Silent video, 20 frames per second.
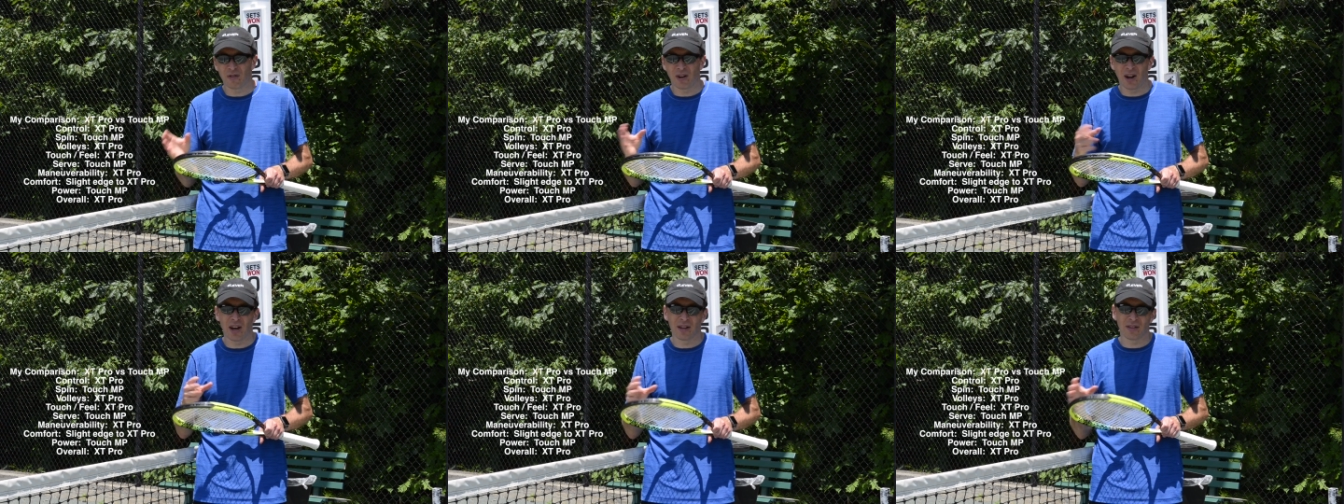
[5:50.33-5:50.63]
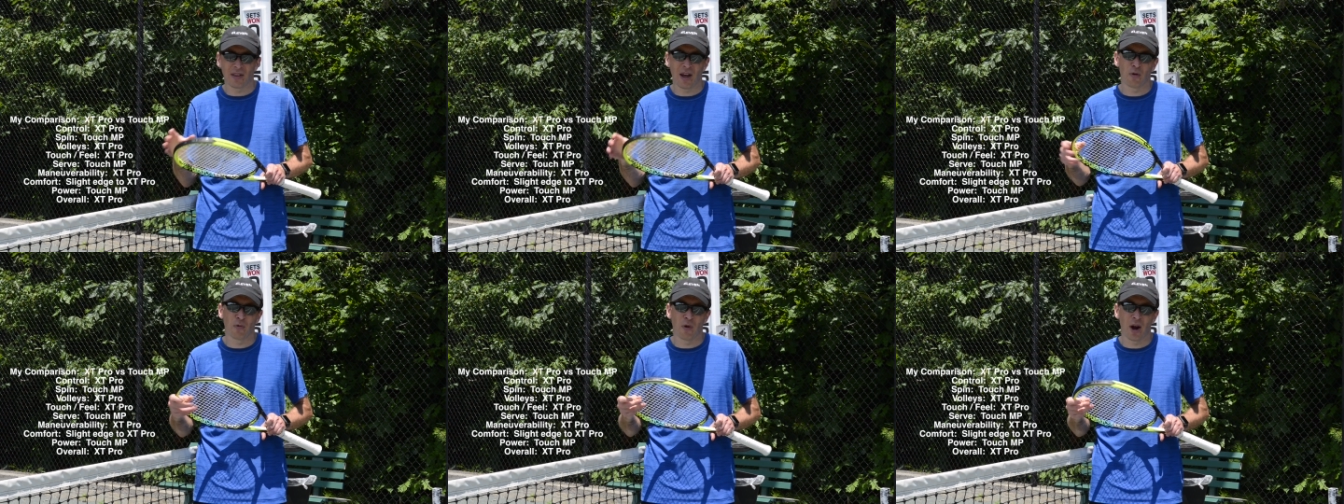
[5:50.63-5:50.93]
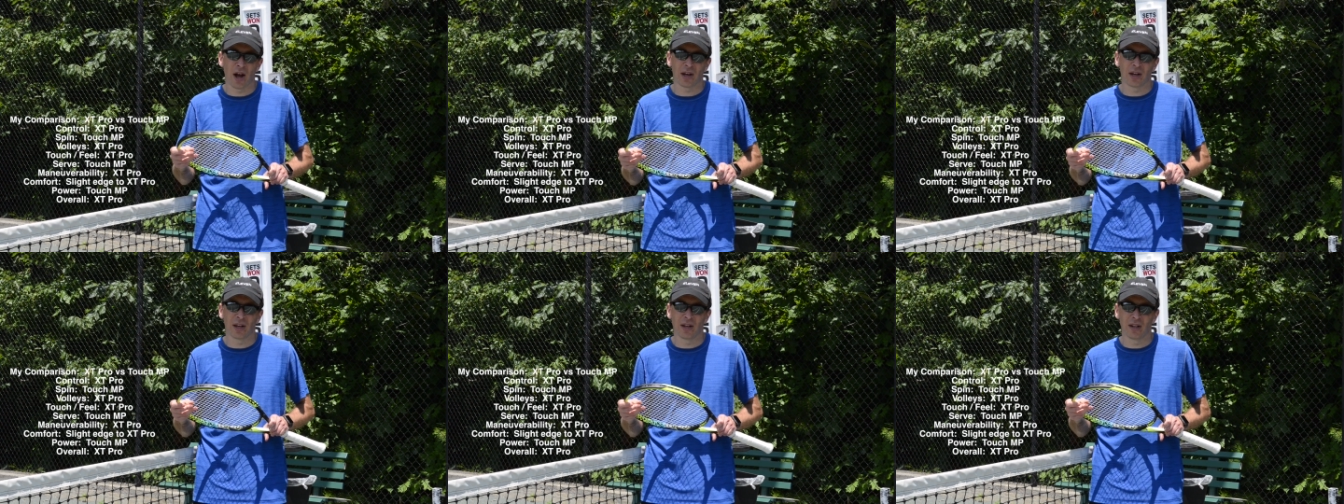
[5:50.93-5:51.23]
I like that
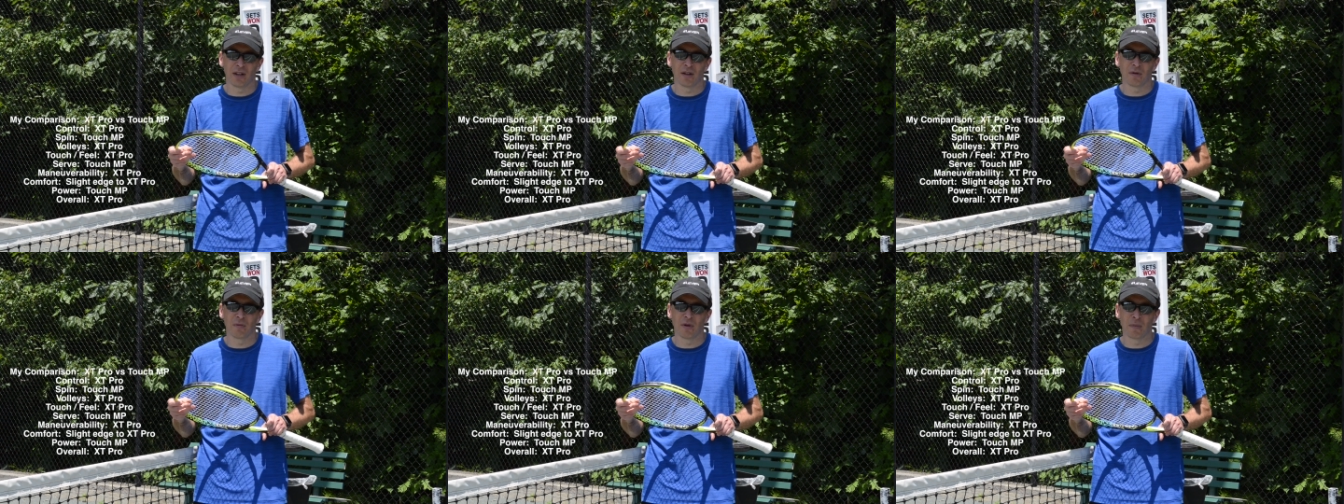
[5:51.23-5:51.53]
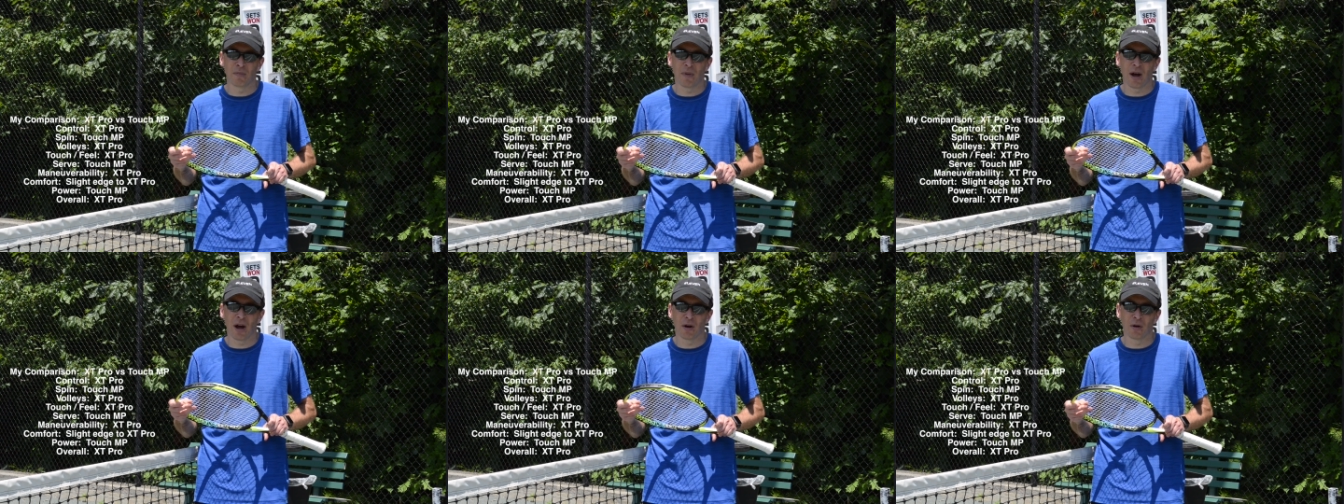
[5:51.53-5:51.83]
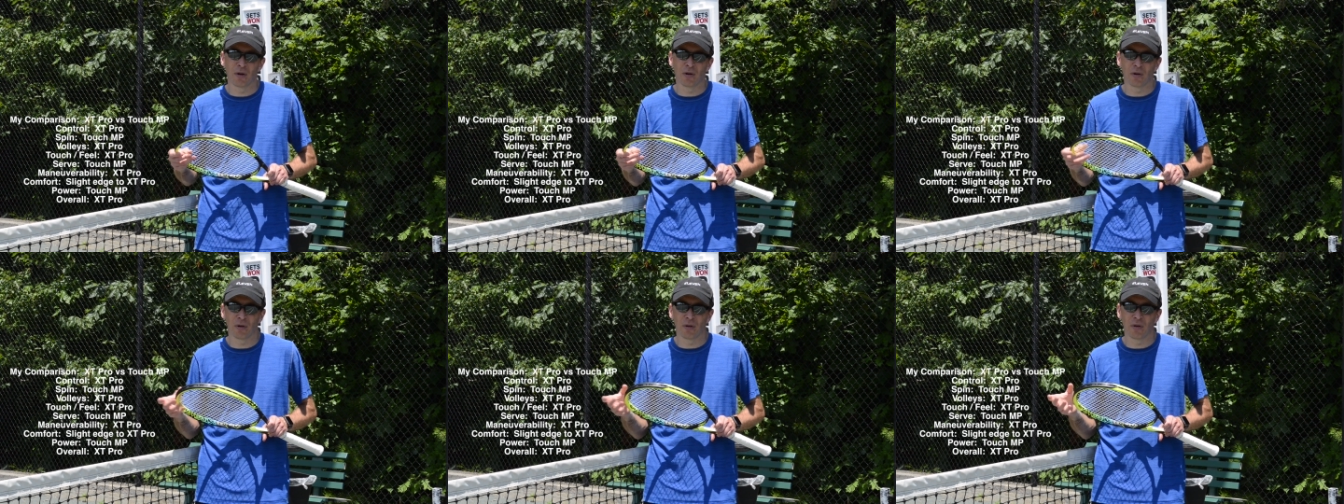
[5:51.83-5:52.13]
racket a little bit
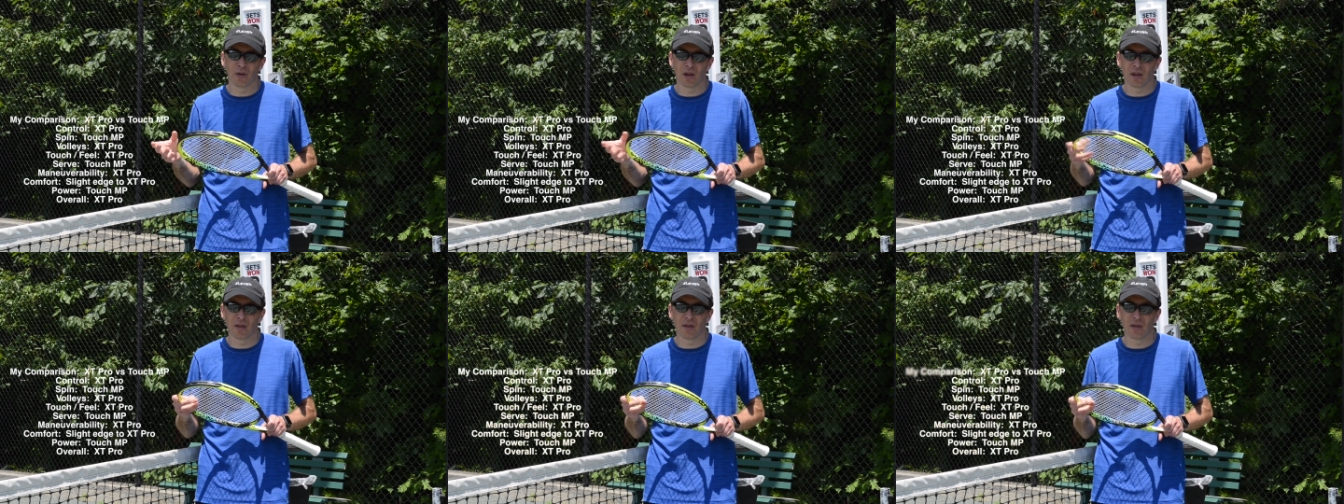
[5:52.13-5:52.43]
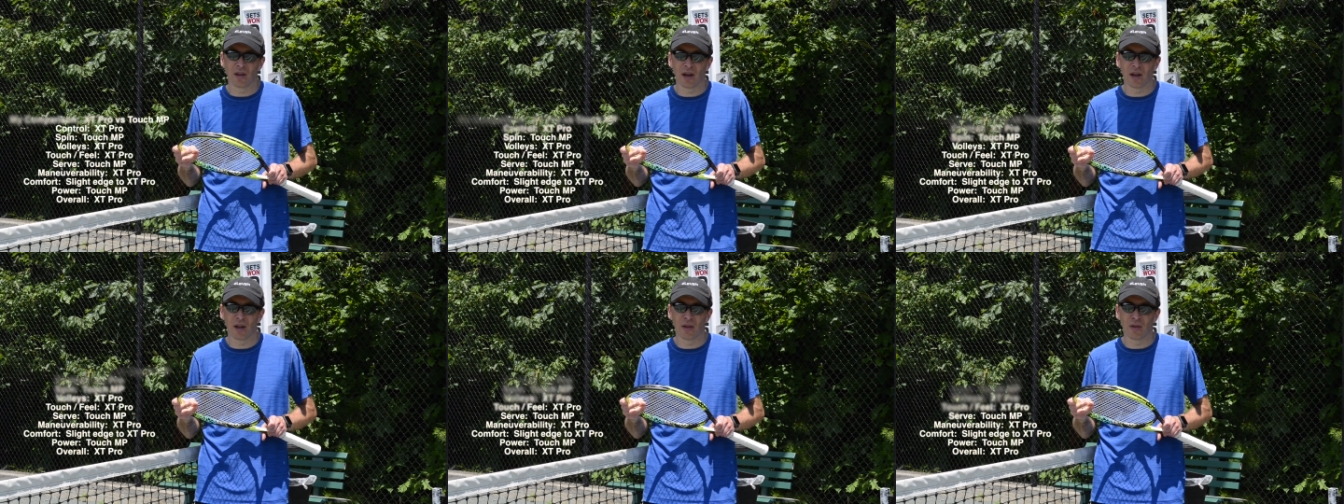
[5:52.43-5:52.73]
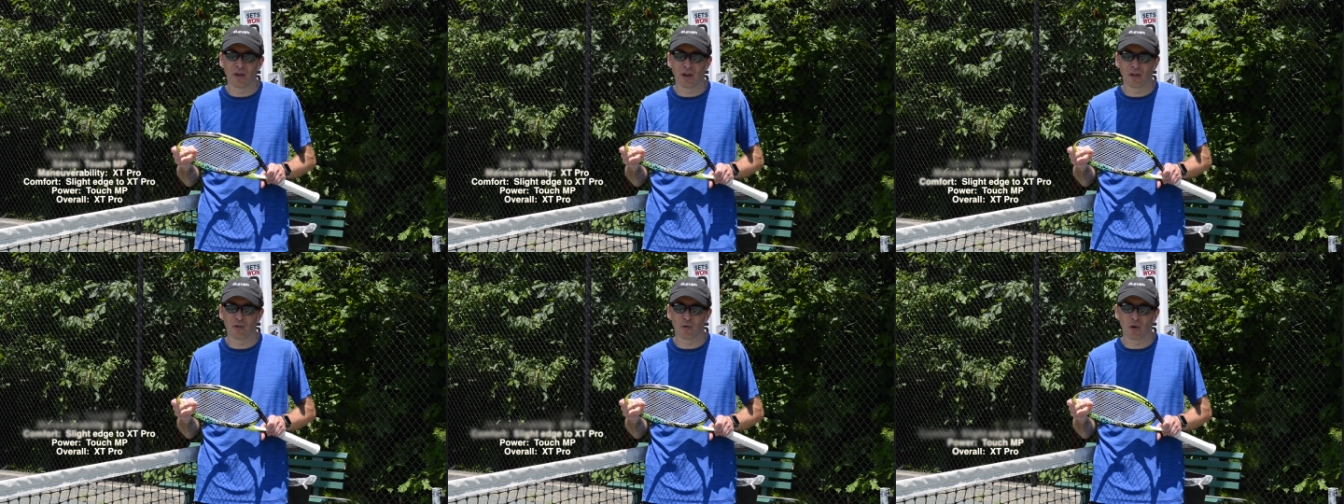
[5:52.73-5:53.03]
better than
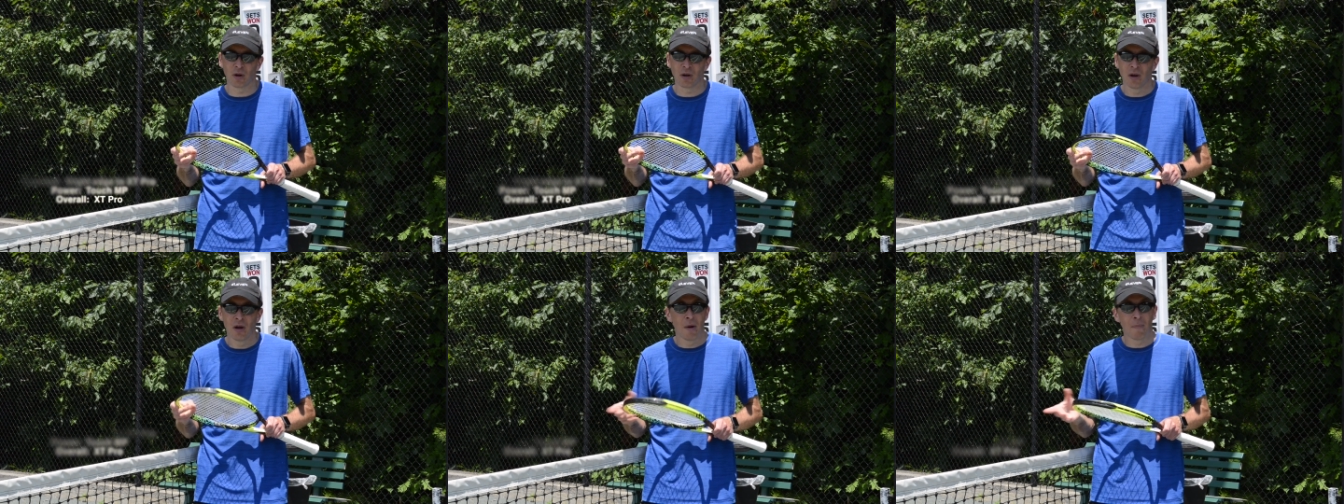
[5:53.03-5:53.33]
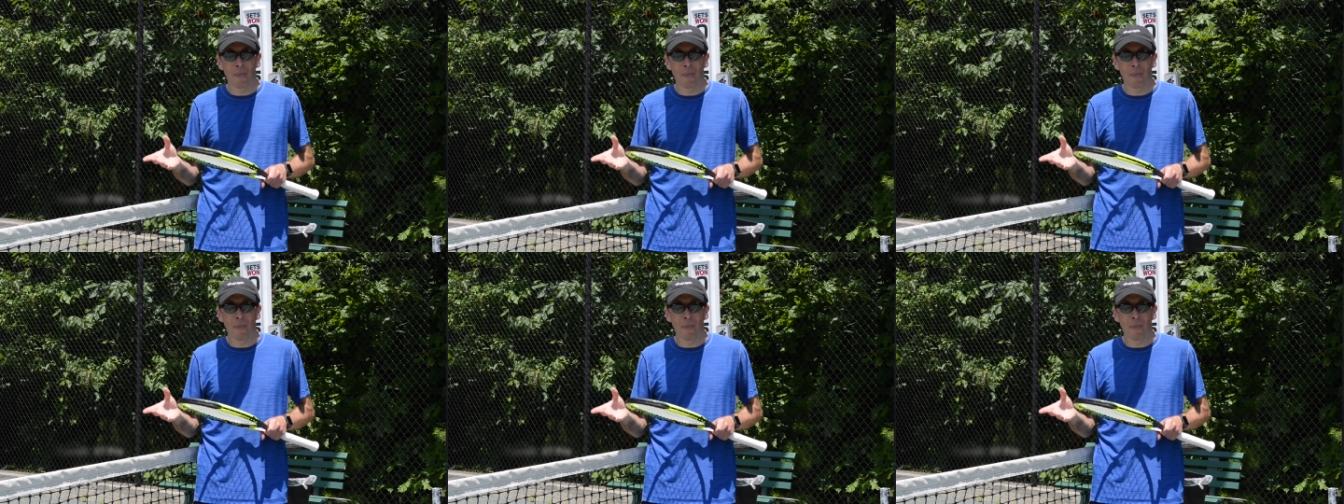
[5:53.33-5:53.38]
this one.